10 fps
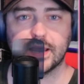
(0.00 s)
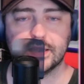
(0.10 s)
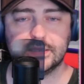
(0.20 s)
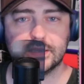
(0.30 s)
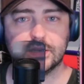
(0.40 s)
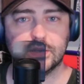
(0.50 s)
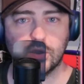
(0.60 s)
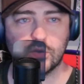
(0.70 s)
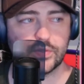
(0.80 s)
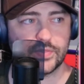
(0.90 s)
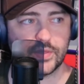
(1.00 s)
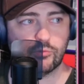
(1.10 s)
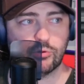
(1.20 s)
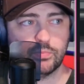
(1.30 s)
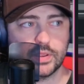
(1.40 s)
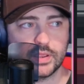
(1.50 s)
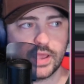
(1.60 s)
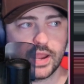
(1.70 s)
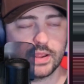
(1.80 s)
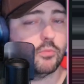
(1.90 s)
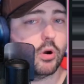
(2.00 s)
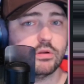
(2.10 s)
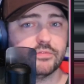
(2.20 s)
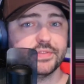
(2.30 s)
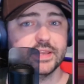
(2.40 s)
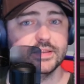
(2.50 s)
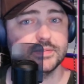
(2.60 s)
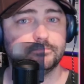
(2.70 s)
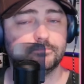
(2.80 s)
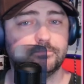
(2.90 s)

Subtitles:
I didn't know that there would be any more of these,